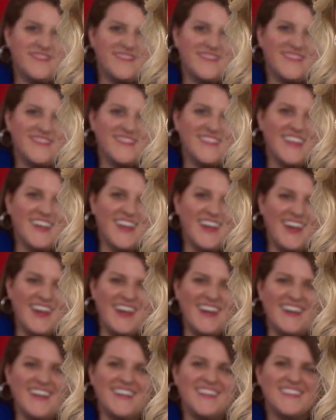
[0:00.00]

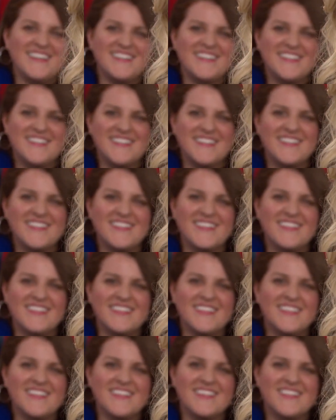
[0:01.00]

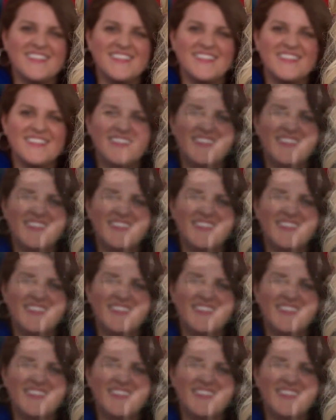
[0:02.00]
This person isn't speaking.